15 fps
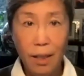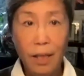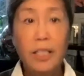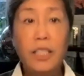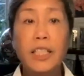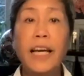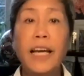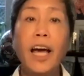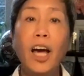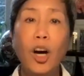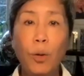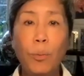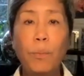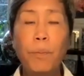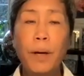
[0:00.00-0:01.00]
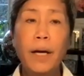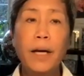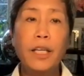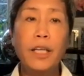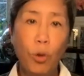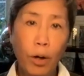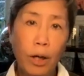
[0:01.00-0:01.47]
to help
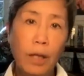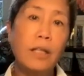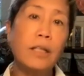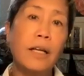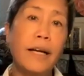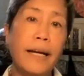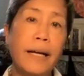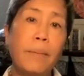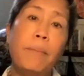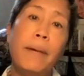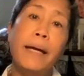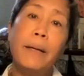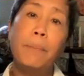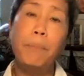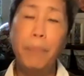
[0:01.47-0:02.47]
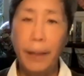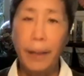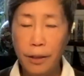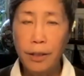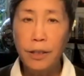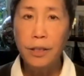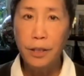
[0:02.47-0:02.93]
your client make
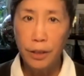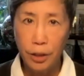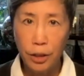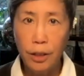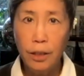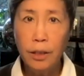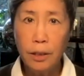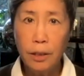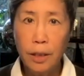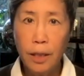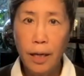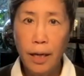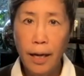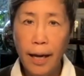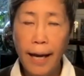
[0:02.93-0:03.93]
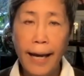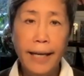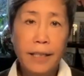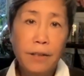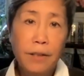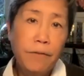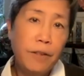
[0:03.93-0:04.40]
better decisions and
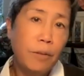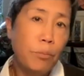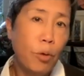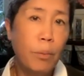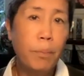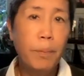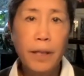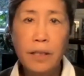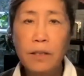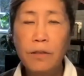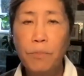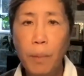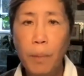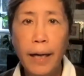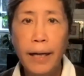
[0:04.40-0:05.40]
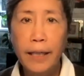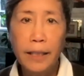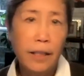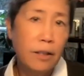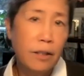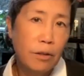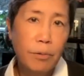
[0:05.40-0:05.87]
to feel more peace of mind
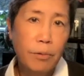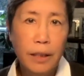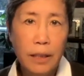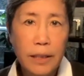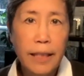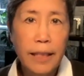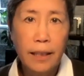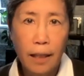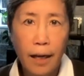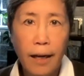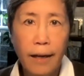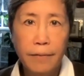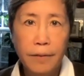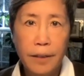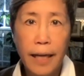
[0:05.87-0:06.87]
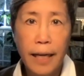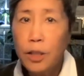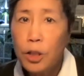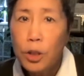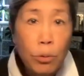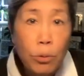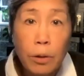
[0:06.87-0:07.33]
in their real estate lives. And
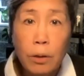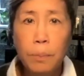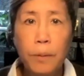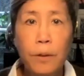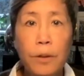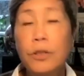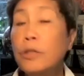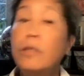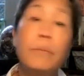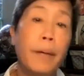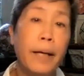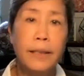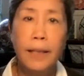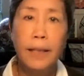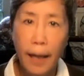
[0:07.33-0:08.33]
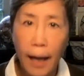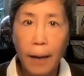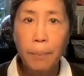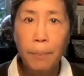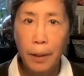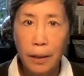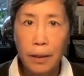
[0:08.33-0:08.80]
you are the person who makes that
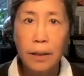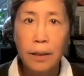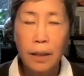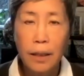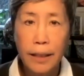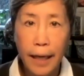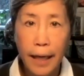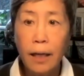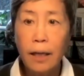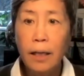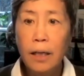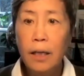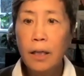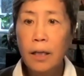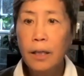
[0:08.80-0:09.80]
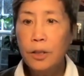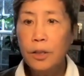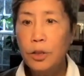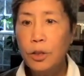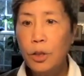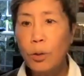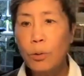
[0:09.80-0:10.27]
happen. Yeah.
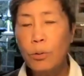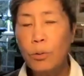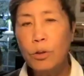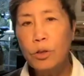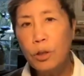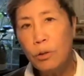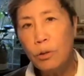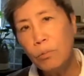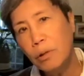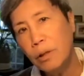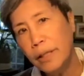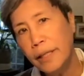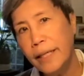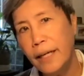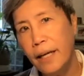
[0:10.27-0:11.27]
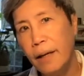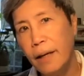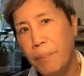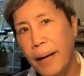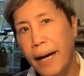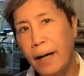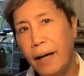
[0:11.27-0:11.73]
So don't worry
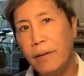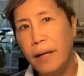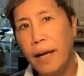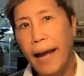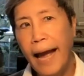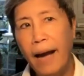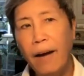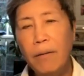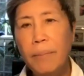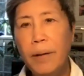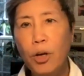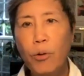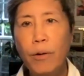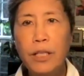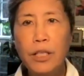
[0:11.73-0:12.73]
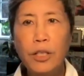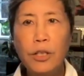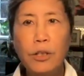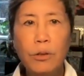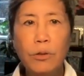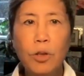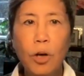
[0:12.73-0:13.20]
about how am I going to
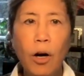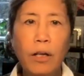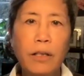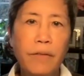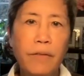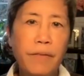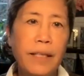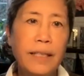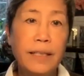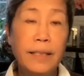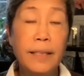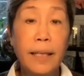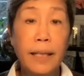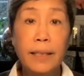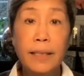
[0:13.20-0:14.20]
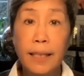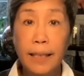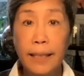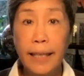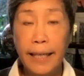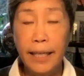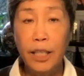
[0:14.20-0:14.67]
use all of these things that
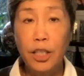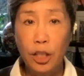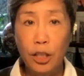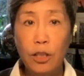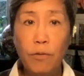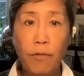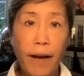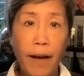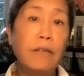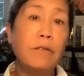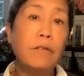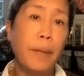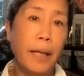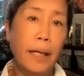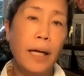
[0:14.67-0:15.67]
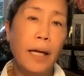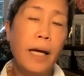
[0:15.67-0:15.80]
Eleni just found me.